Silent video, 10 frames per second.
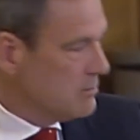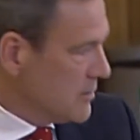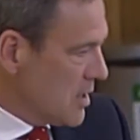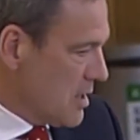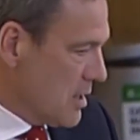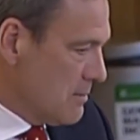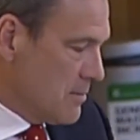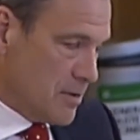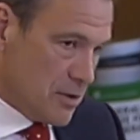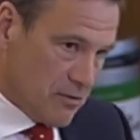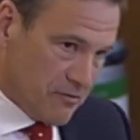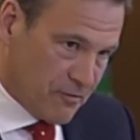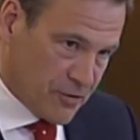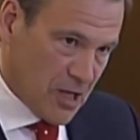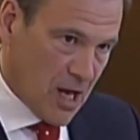for
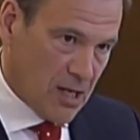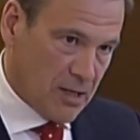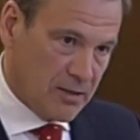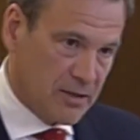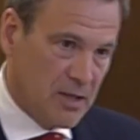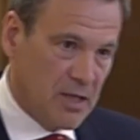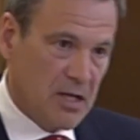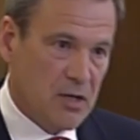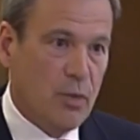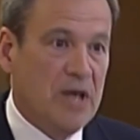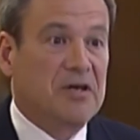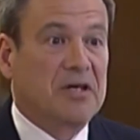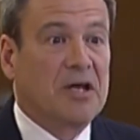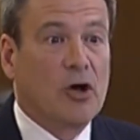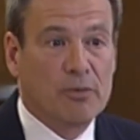the island in a way that can
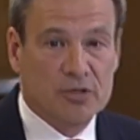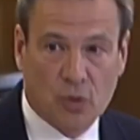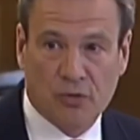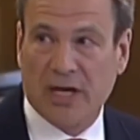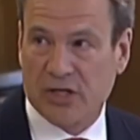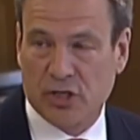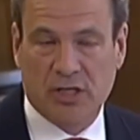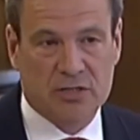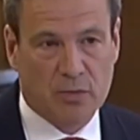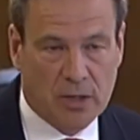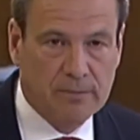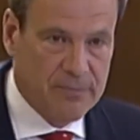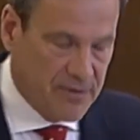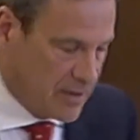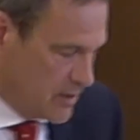help us all nationally as well. Thank you.